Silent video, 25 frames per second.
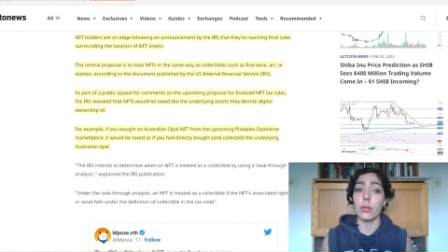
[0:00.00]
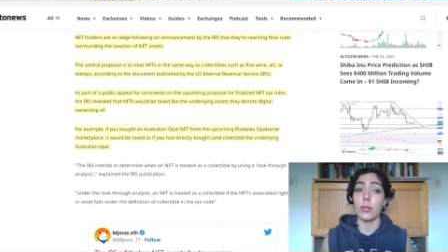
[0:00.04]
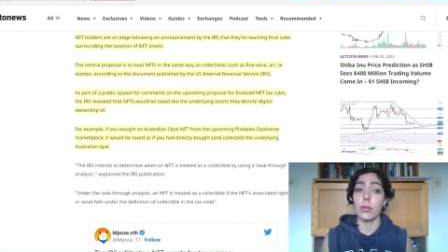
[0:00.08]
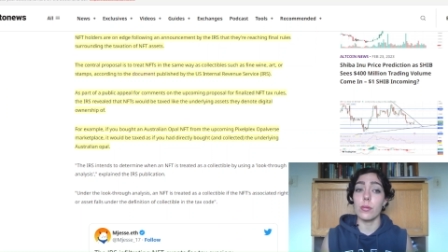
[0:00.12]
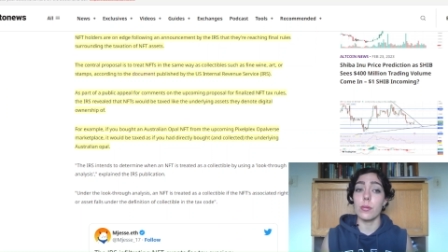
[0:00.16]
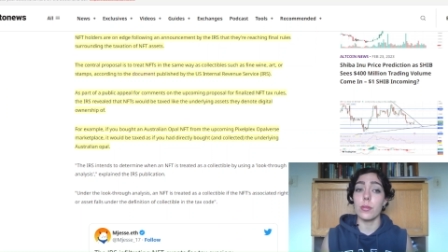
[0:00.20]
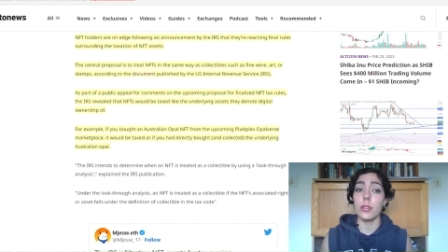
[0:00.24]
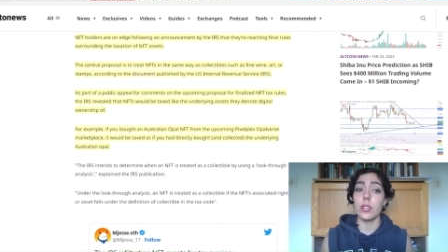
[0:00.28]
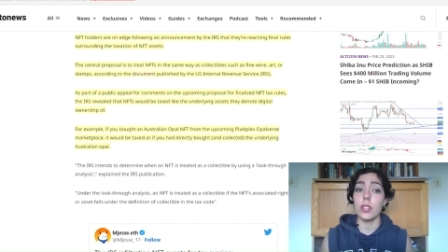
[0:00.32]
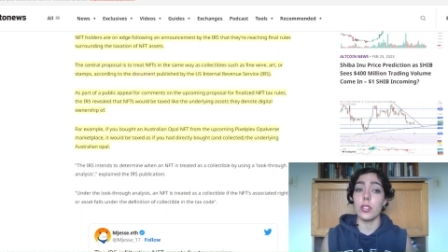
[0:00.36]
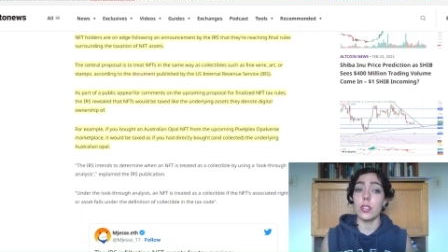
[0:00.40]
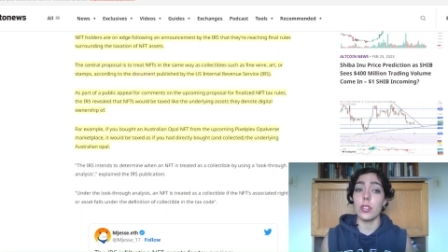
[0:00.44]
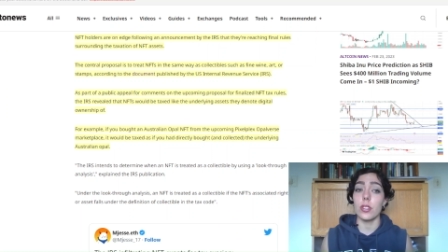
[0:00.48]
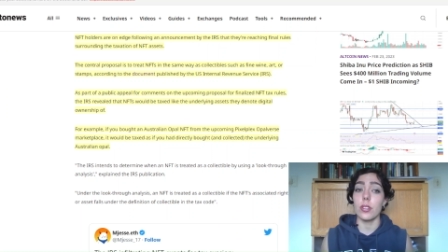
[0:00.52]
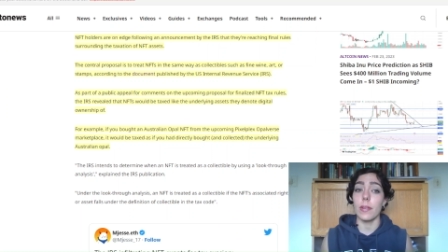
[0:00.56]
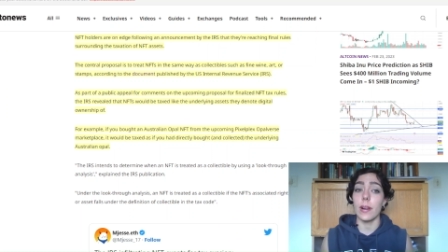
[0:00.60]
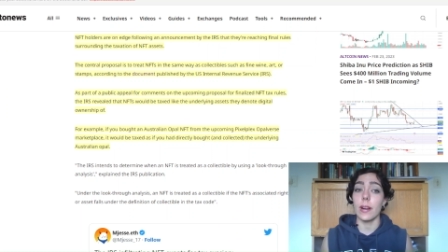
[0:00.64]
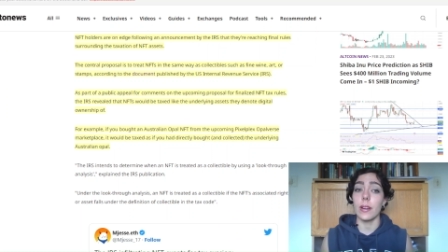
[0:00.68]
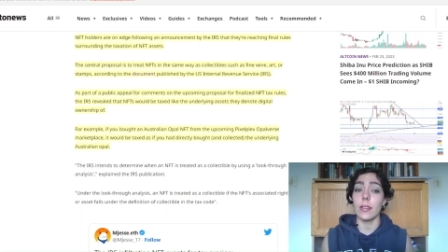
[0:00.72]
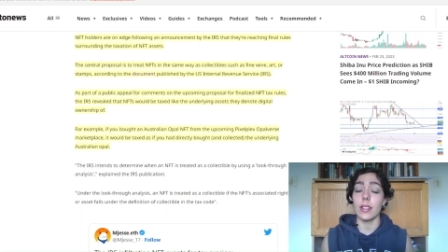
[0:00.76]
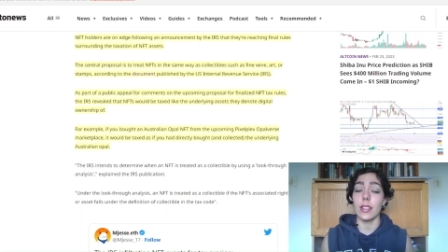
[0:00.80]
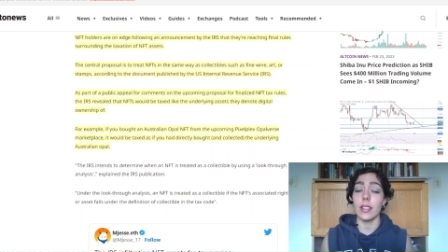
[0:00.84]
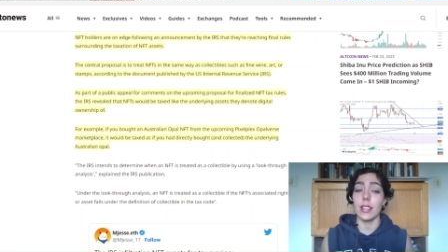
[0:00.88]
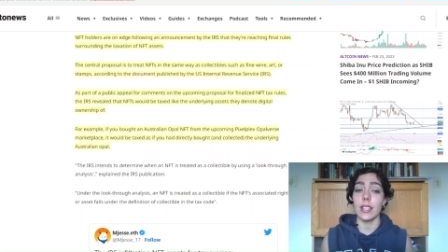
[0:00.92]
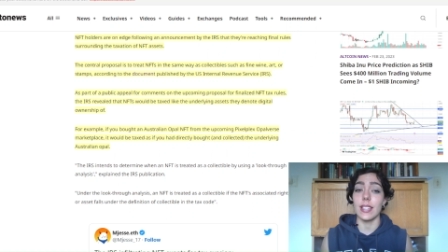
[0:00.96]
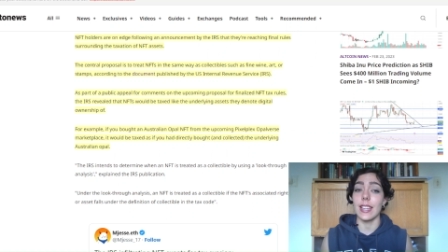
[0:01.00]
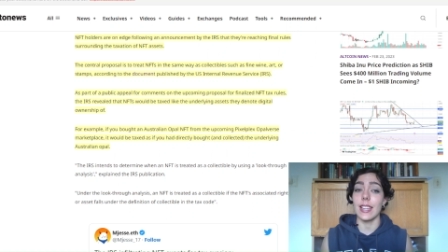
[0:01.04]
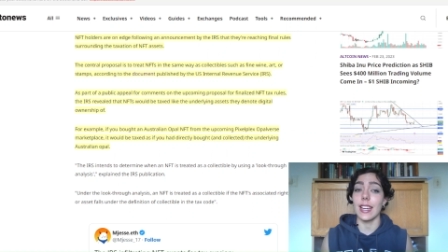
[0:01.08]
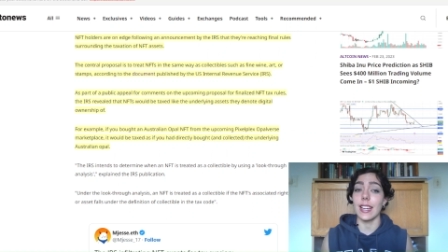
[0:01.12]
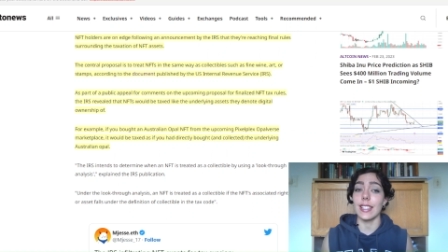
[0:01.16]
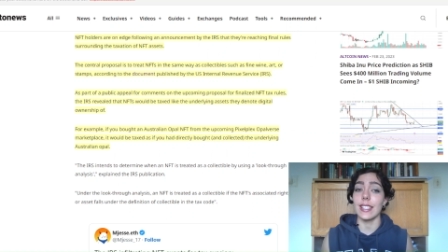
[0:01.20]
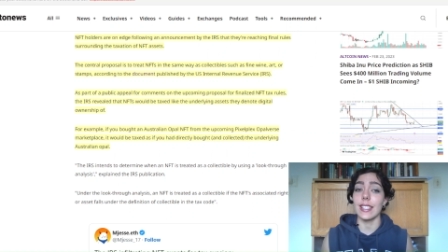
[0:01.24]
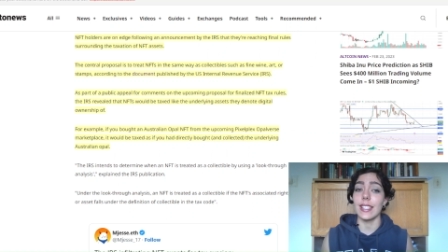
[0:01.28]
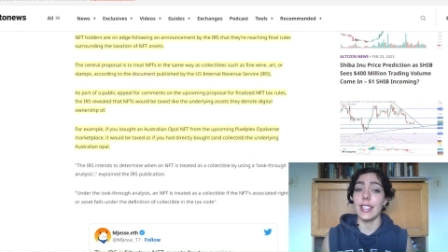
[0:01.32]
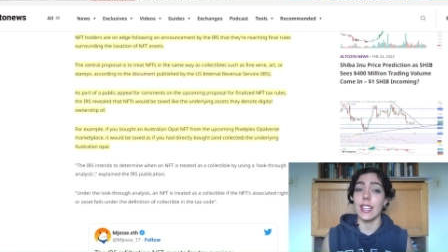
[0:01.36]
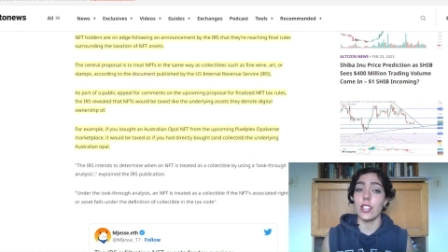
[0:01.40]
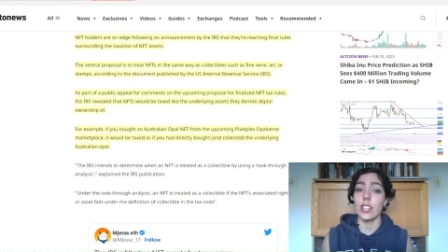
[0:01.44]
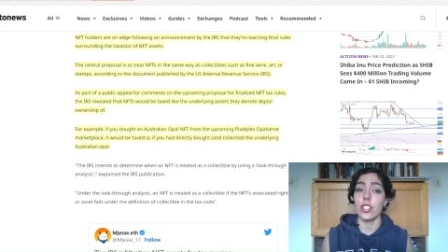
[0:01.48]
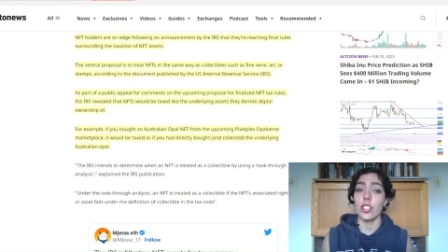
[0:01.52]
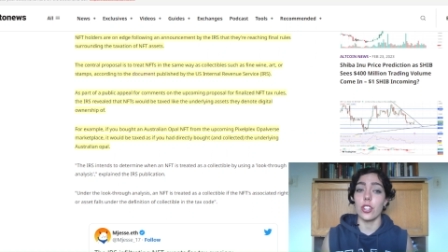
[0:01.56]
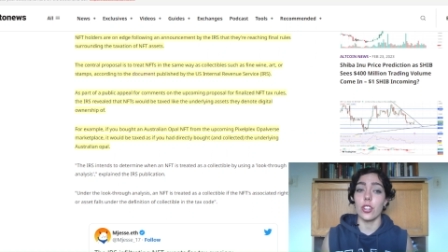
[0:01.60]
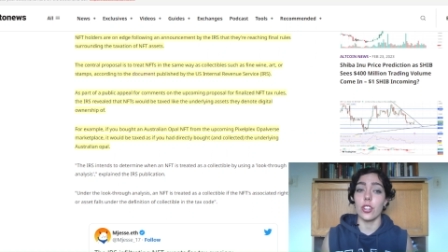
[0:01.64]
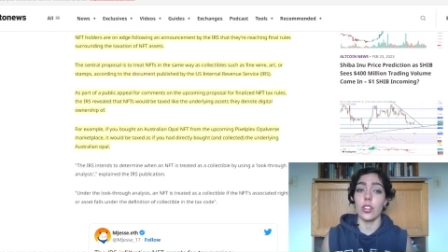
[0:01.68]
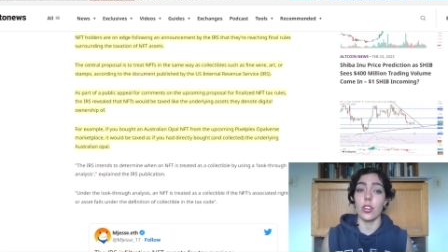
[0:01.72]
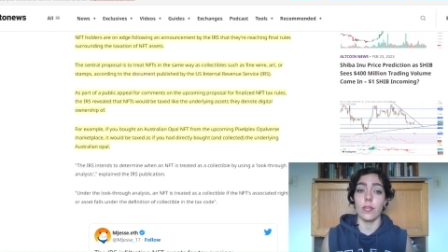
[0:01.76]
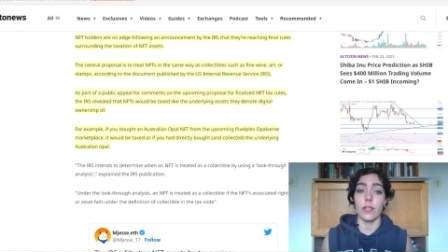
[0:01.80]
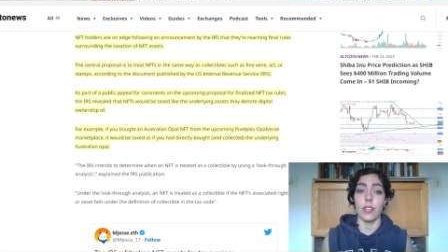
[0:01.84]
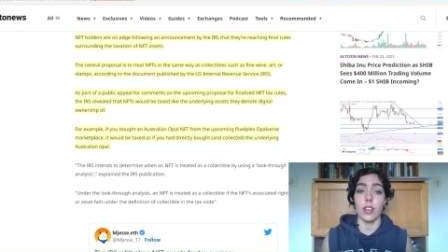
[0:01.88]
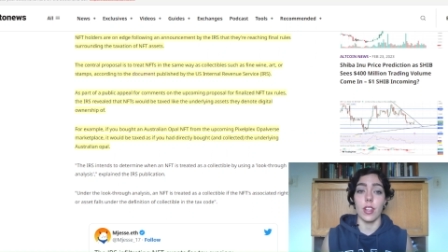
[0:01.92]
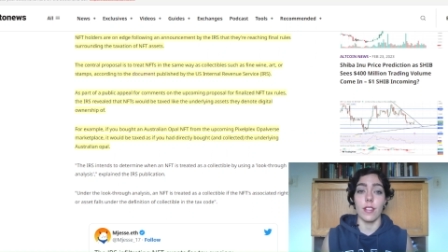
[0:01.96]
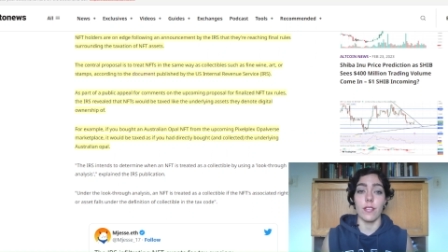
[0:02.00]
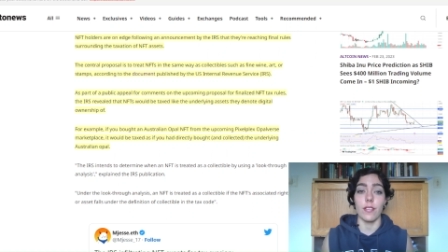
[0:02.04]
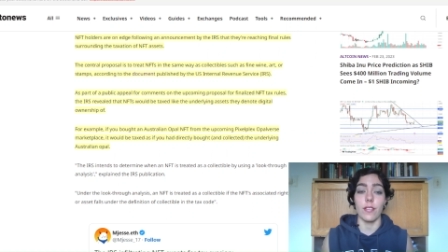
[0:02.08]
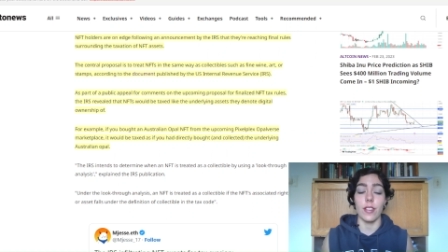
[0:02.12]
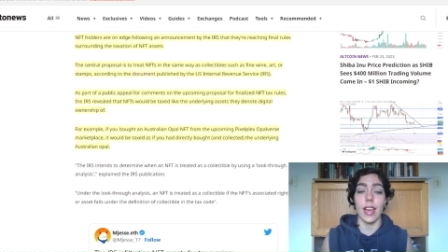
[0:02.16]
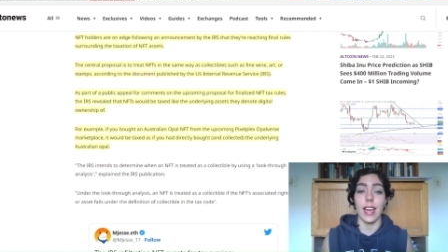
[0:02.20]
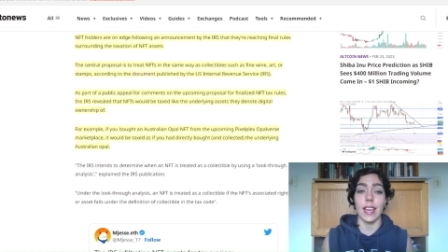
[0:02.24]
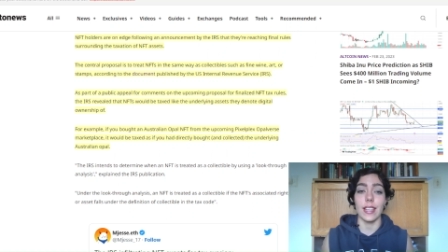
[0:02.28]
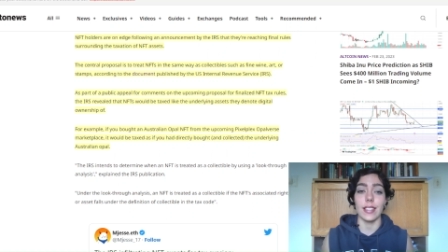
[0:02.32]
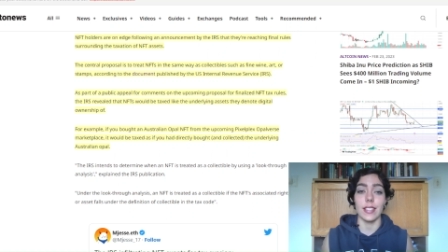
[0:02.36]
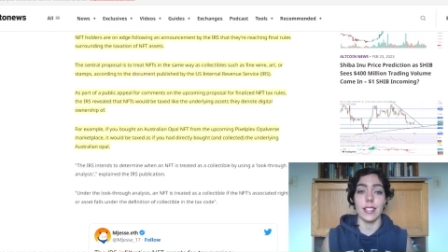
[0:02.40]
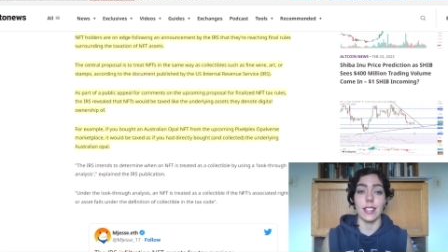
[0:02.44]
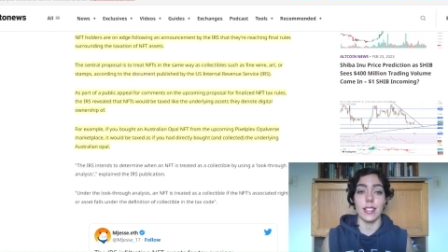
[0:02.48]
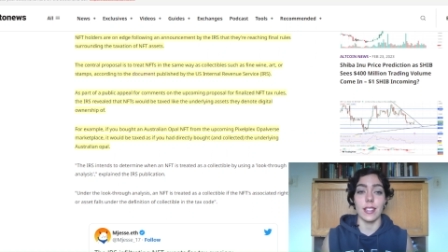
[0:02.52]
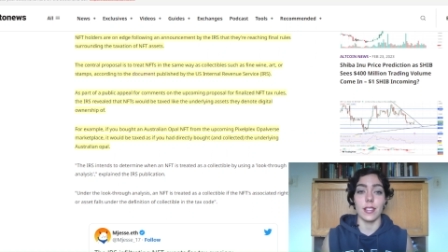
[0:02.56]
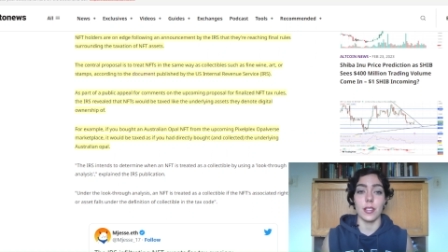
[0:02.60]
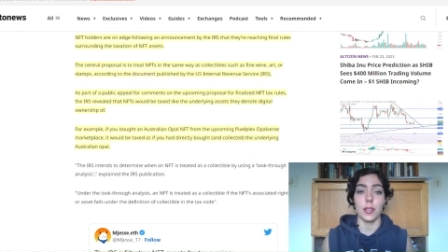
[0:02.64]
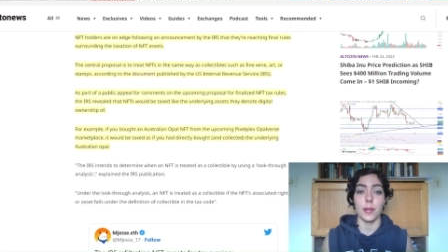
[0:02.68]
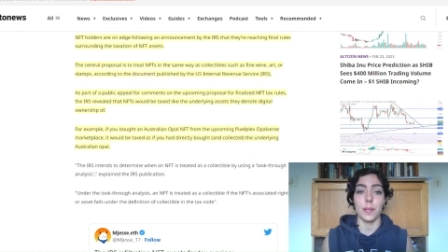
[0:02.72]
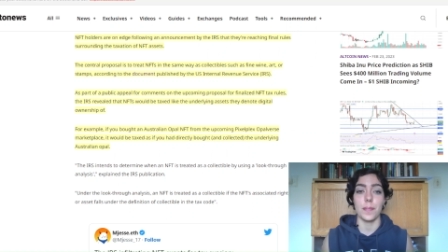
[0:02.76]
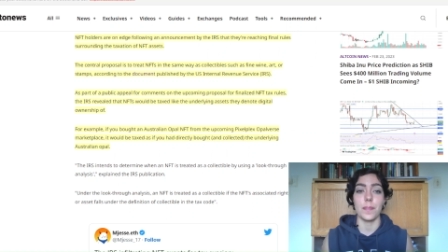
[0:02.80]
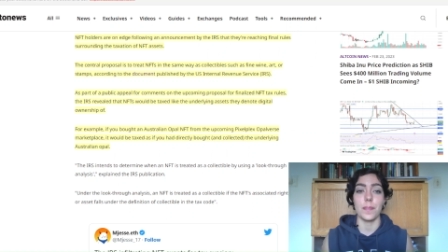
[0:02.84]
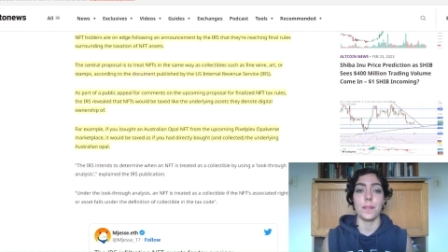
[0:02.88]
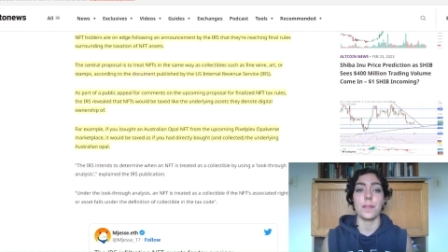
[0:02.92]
rules surrounding the taxation of N F T assets.